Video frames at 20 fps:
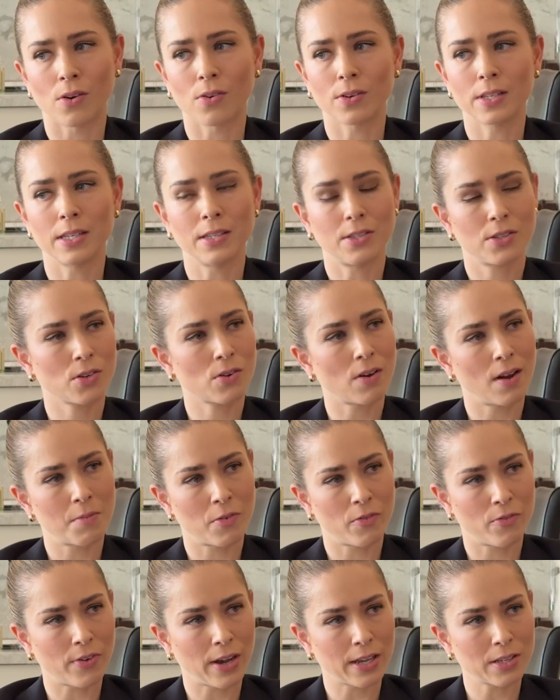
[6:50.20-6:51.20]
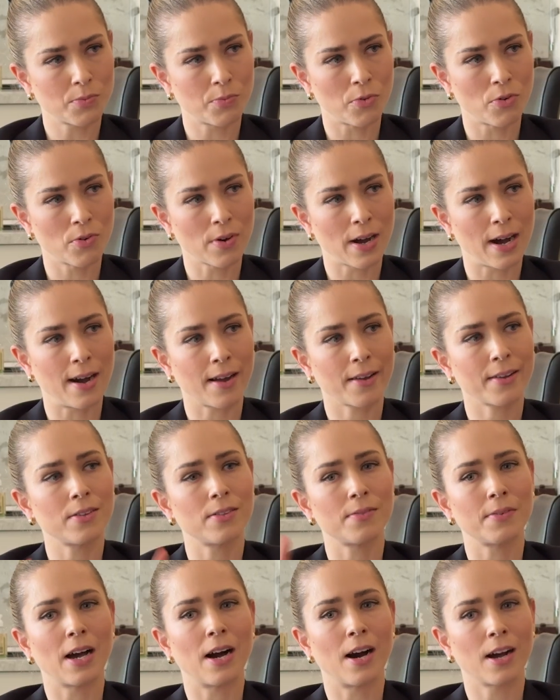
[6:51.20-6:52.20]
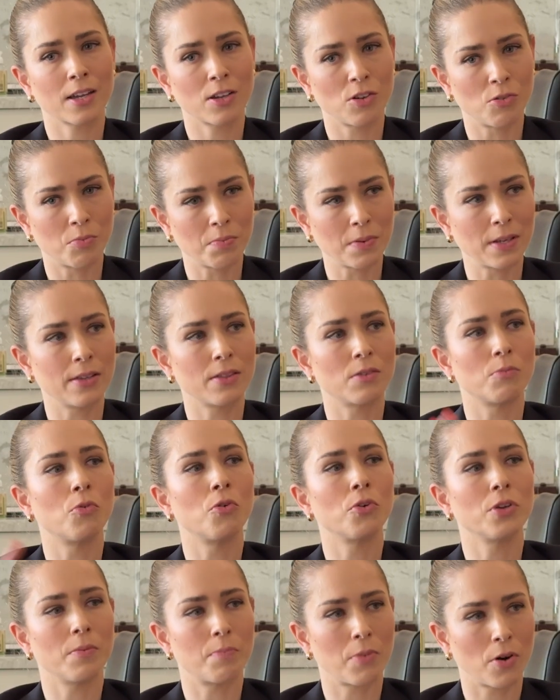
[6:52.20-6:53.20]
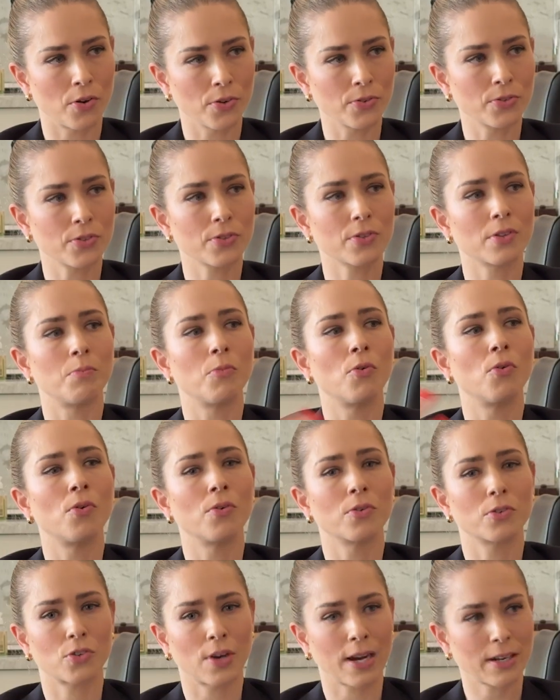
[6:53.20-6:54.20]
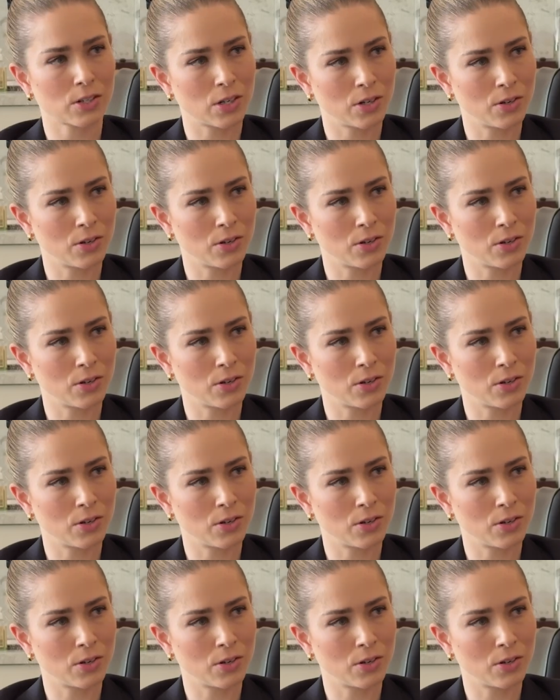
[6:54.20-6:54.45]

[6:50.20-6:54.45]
on Instagram and Facebook, arguably the more you post, the more traction